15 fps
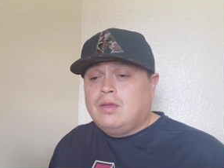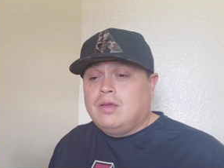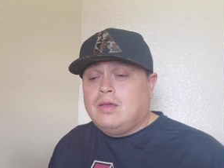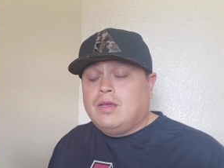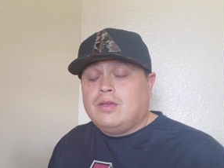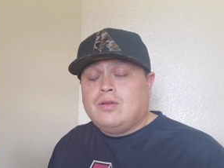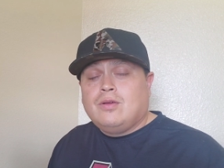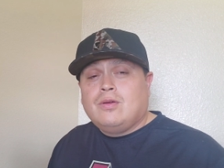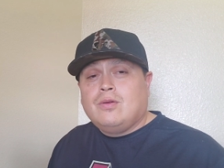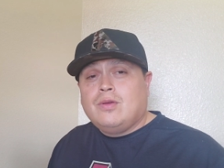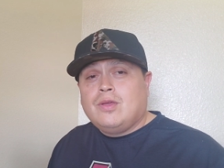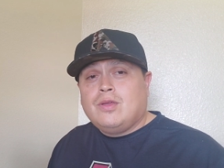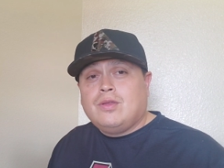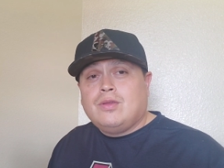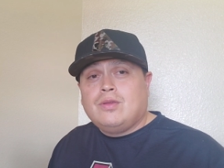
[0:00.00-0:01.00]
I go
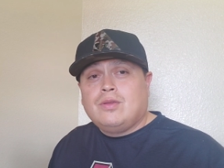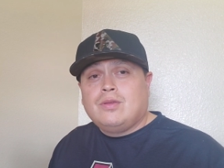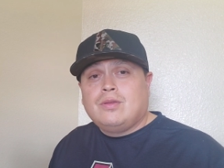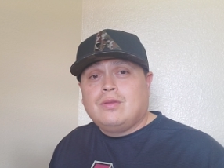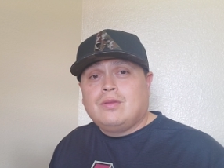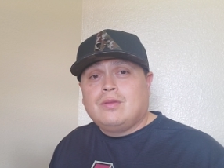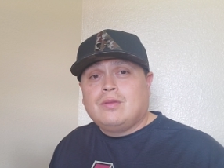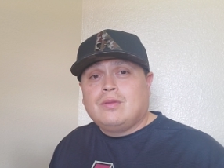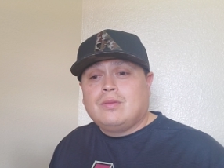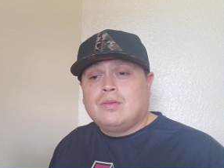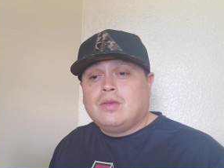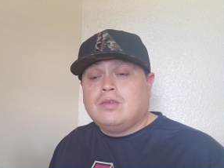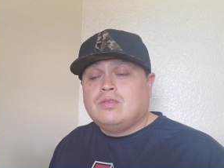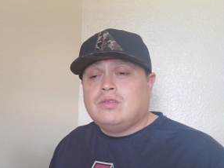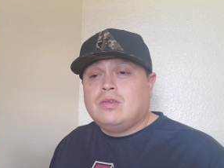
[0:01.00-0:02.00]
in.
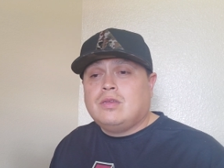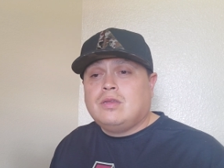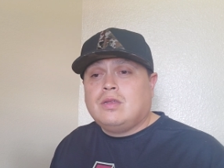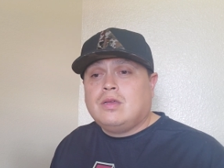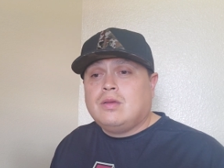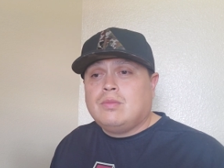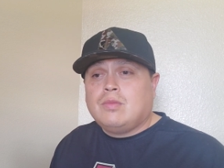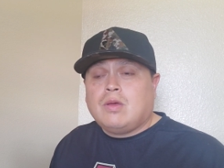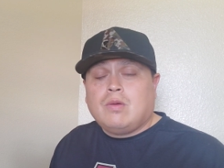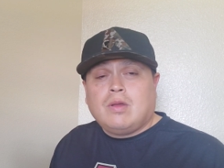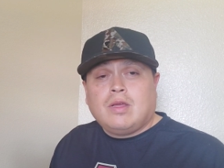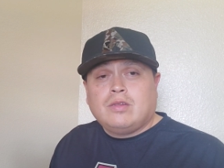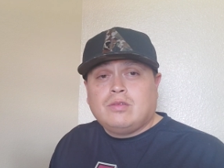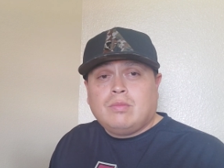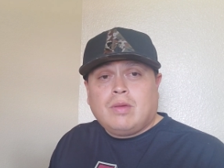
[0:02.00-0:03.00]
I said, I would
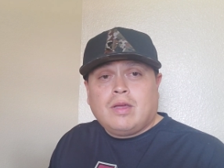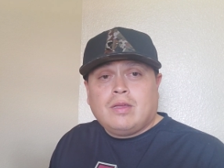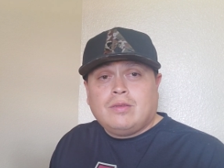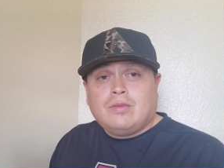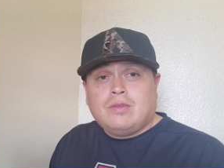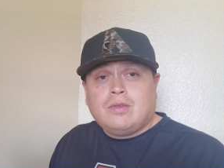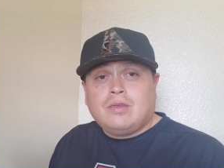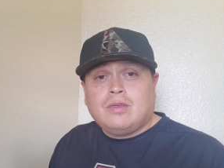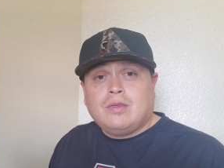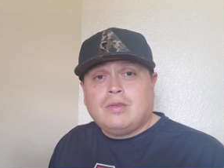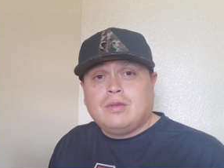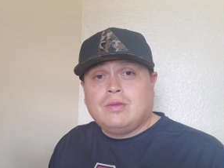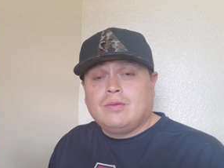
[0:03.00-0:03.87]
like to buy a ticket.